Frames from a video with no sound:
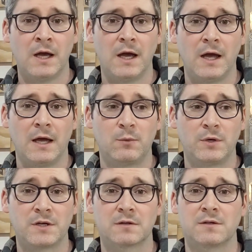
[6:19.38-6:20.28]
and
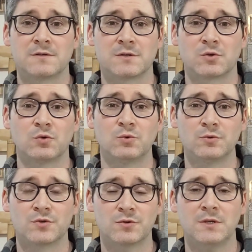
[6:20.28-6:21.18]
when he clears a cool
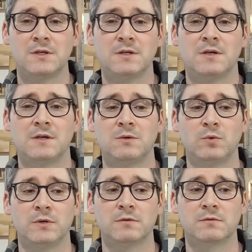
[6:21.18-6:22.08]
tree, he
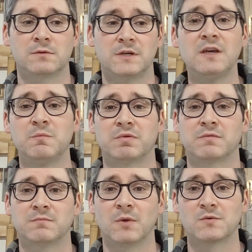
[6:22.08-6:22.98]
will keep
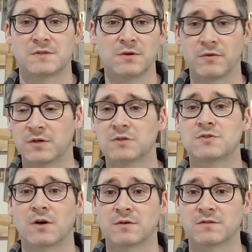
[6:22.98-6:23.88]
most, the
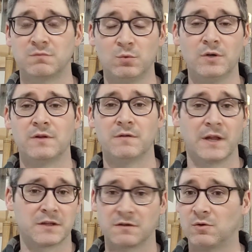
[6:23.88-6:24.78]
good chunks of wood,
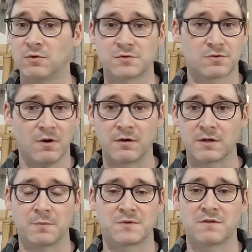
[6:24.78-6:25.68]
like the whole
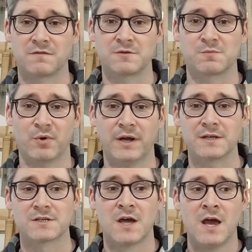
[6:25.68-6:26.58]
trunk up to the first
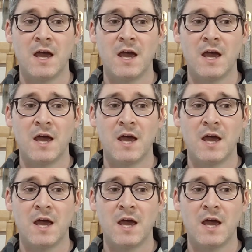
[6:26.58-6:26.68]
branch,